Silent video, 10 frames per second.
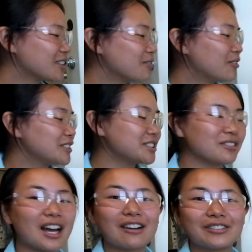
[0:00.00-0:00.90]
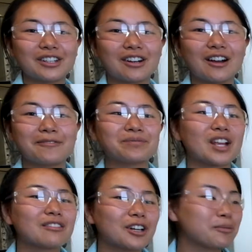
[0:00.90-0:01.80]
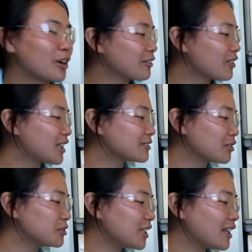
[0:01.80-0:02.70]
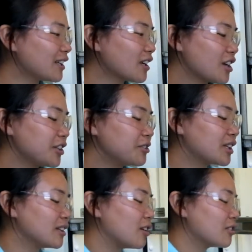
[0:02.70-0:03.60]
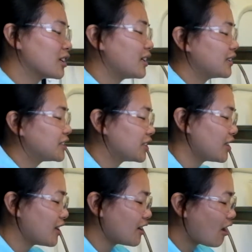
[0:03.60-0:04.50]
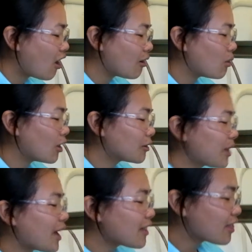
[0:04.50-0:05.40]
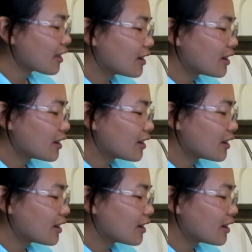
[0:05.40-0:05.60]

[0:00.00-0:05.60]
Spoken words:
So once you have your round bottom flask rotating, you can lower it into the hot water bath